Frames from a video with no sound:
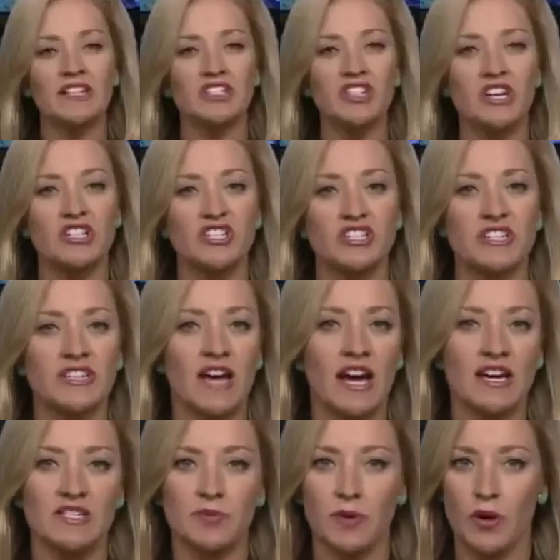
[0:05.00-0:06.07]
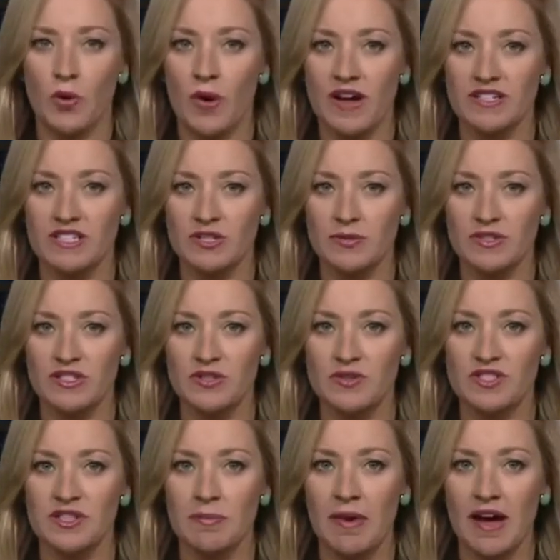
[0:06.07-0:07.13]
A judge denies requests to
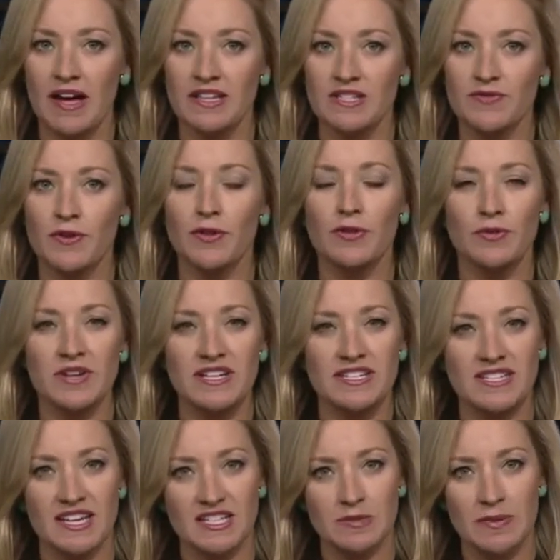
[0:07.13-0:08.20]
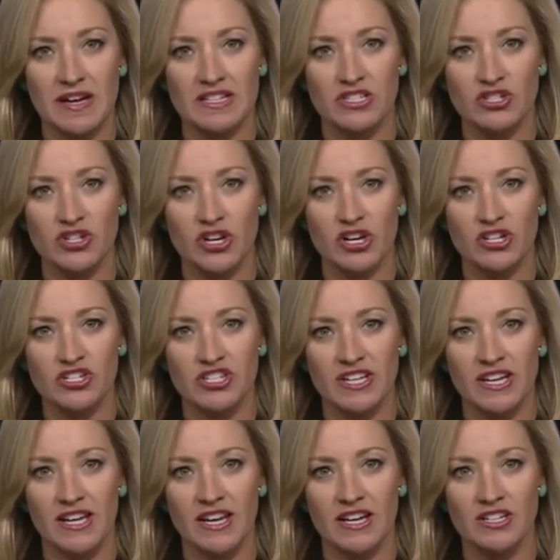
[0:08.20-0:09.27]
reduce the bonds for three suspects
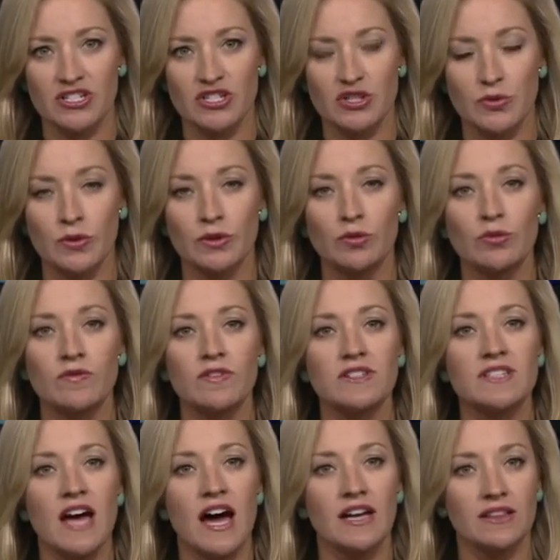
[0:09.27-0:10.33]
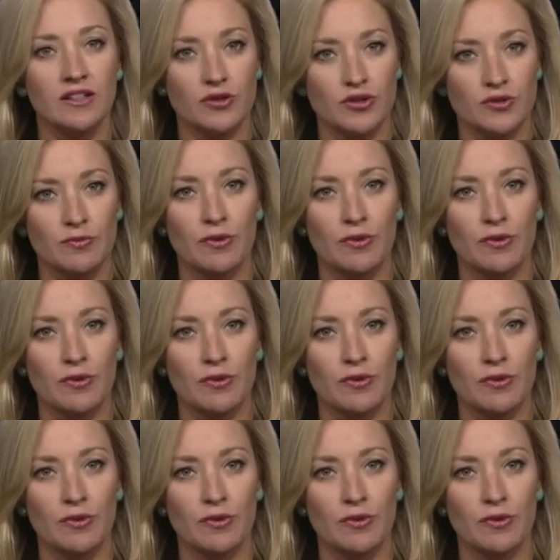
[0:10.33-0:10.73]
charged in connection to a Louisville toddler's